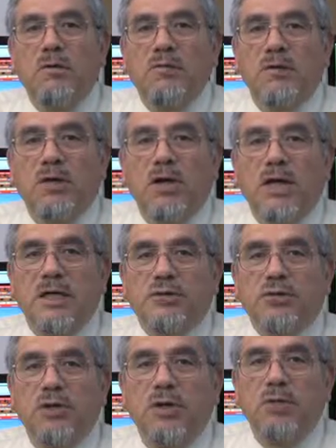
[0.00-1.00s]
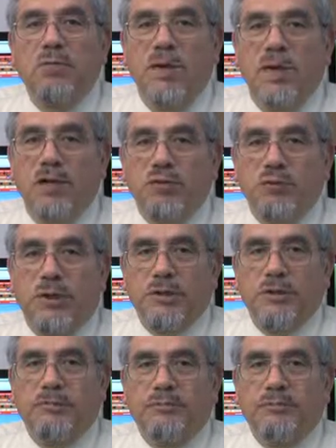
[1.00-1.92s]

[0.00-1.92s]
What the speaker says: fertilizer management.